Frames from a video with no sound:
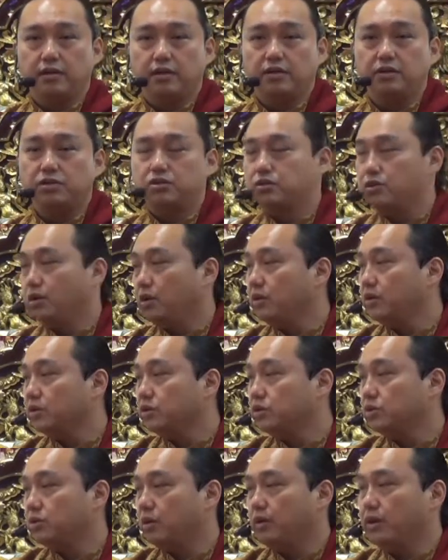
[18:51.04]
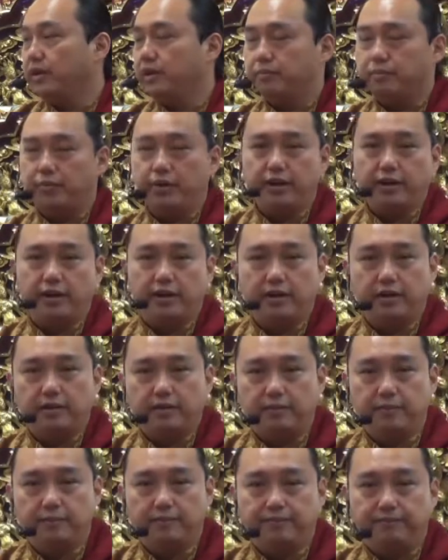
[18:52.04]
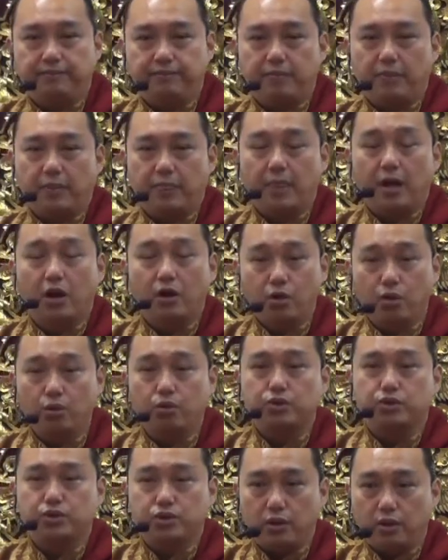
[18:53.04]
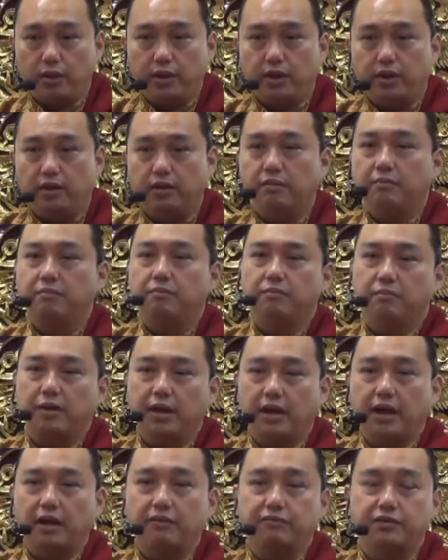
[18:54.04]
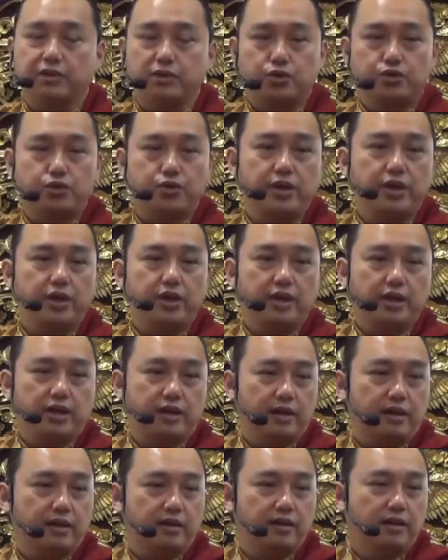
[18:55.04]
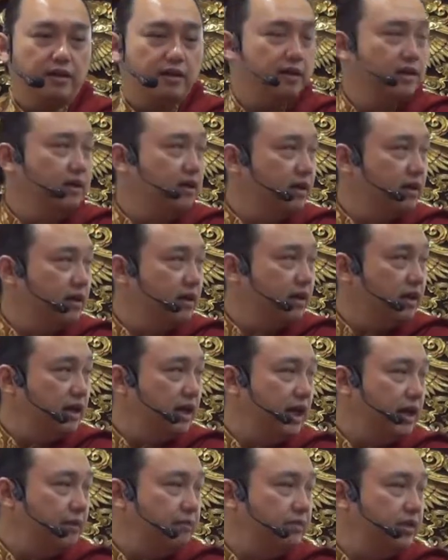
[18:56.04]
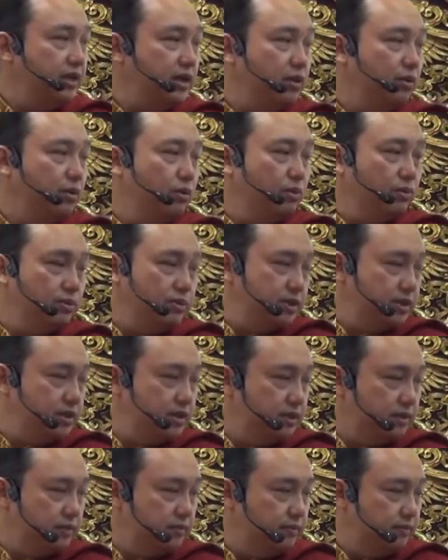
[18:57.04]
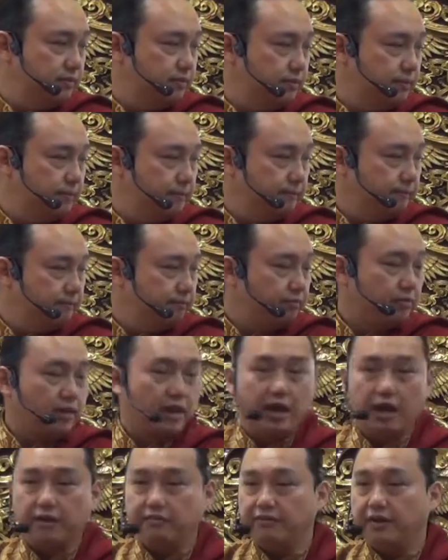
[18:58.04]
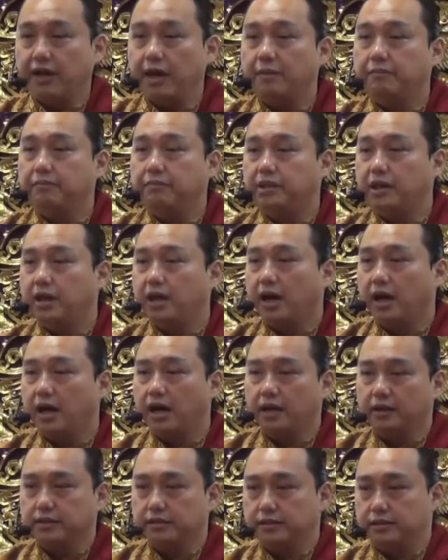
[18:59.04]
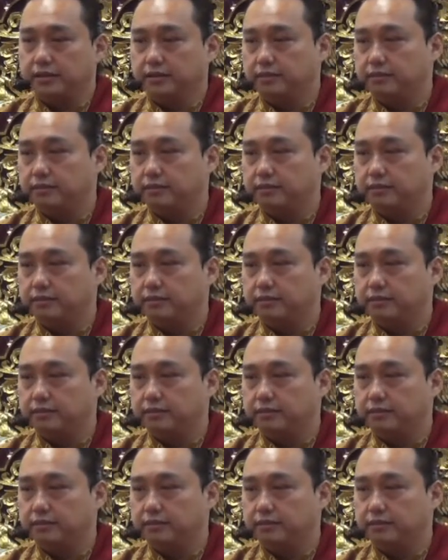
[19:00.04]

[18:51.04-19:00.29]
It's not a solid brick. Looks solid, but have the 3 empty holes. Have an empty heart.